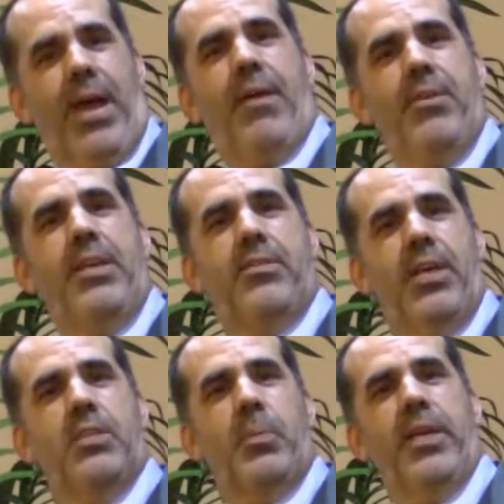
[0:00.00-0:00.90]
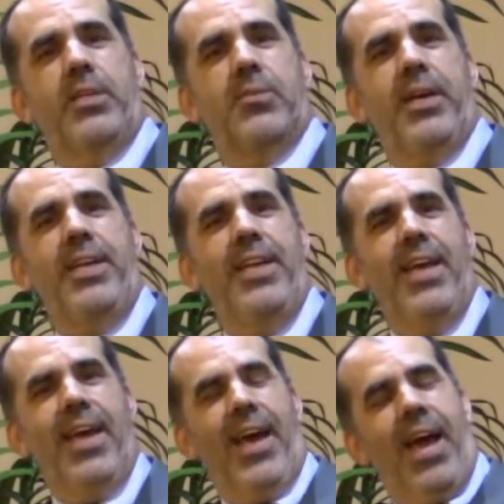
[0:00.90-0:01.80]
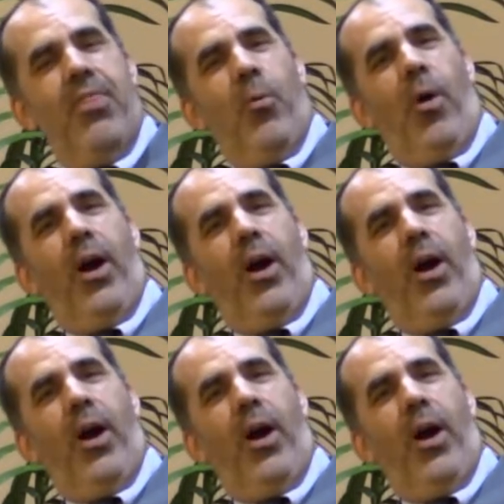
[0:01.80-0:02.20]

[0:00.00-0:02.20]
gravity takes place, right? And the